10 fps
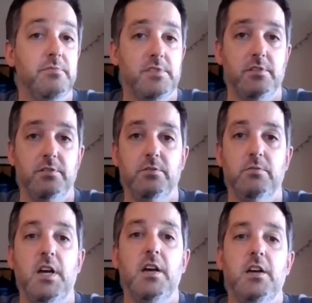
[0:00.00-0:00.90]
So
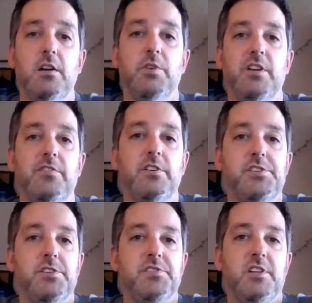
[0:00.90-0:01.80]
whatever
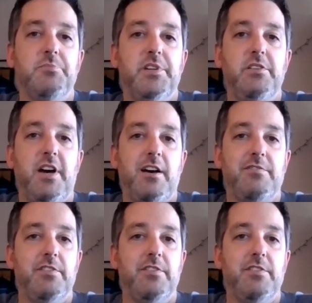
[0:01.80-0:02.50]
insurance company you have,